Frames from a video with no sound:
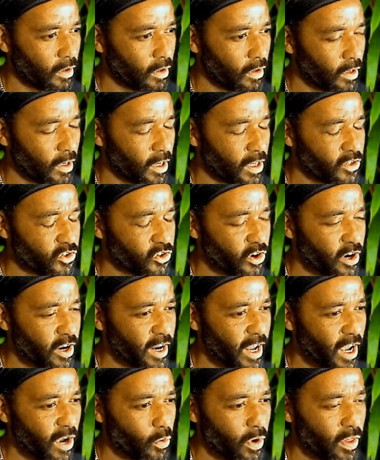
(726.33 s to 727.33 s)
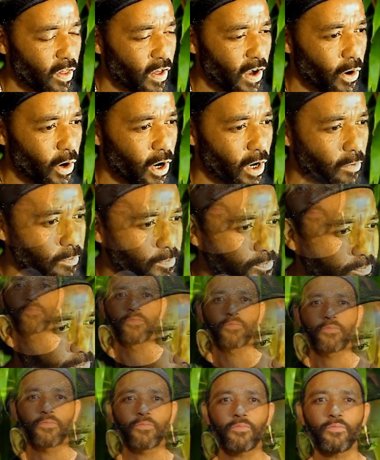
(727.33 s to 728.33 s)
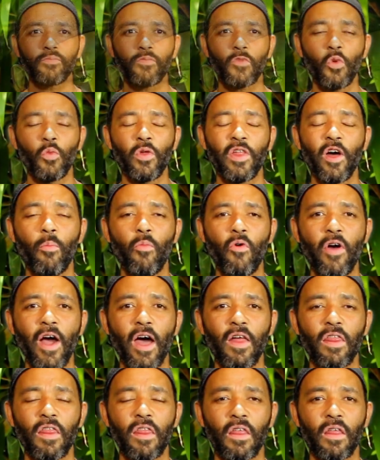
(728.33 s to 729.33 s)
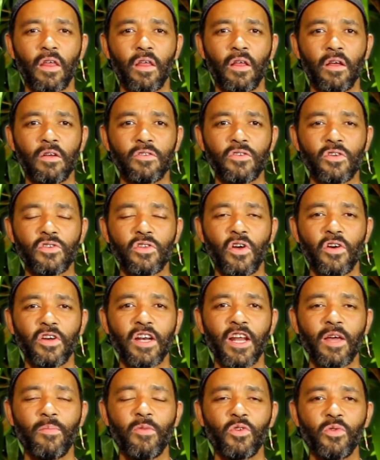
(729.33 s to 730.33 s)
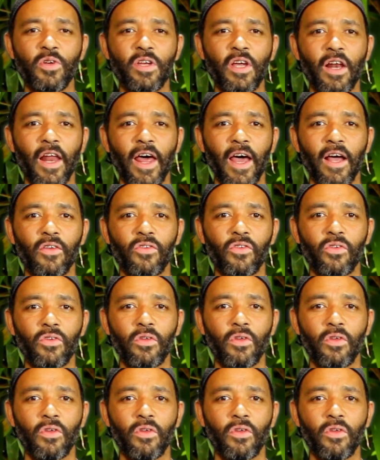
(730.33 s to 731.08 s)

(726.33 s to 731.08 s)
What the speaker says: Let's try it now with our breath. So starting in between your legs,